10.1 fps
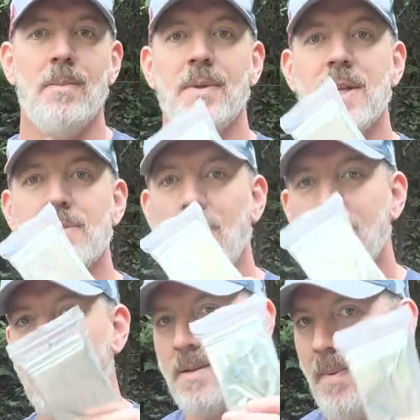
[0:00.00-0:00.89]
but this works
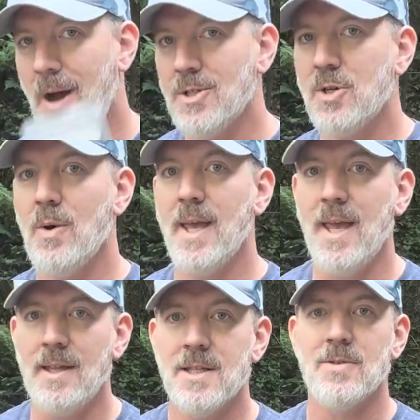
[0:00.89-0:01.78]
as a poncho and this